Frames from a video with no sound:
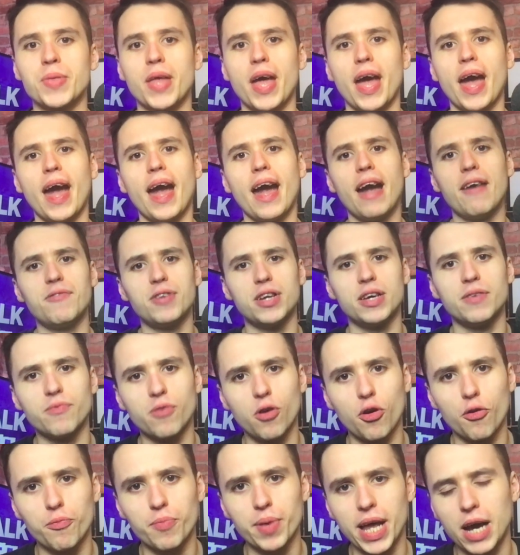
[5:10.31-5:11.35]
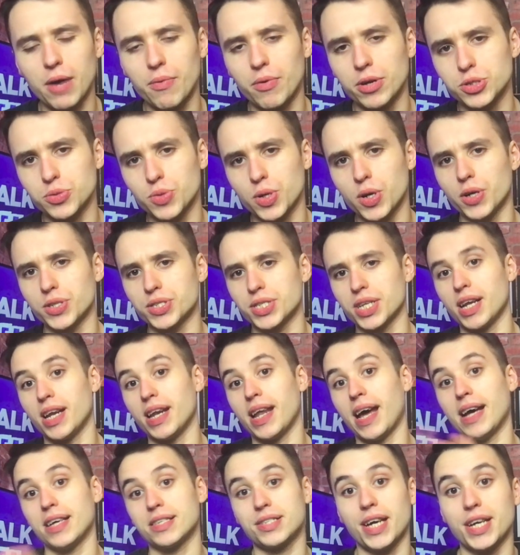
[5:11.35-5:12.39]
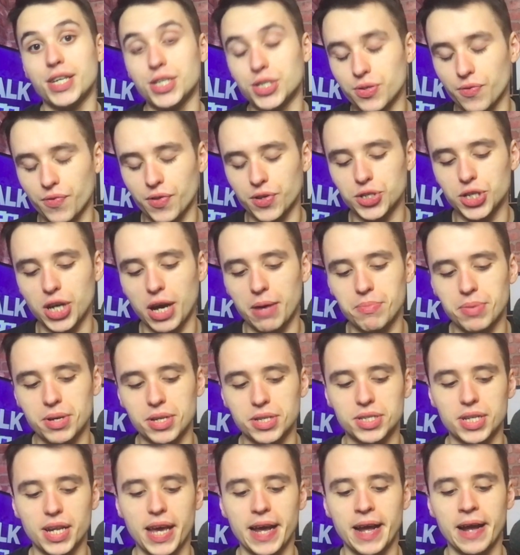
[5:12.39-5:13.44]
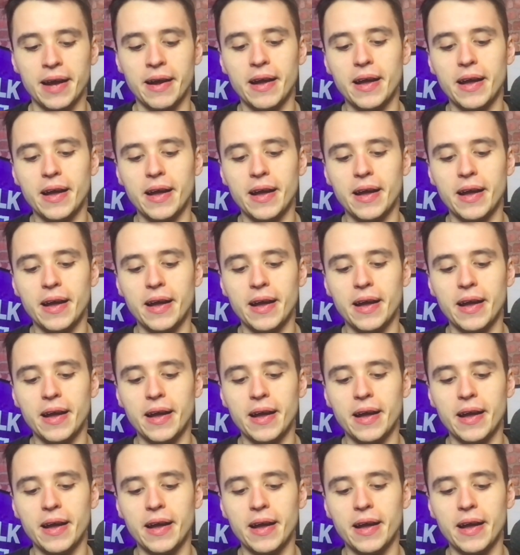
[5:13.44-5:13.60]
a heavily involved player once we got to the latter stages of the Champions League,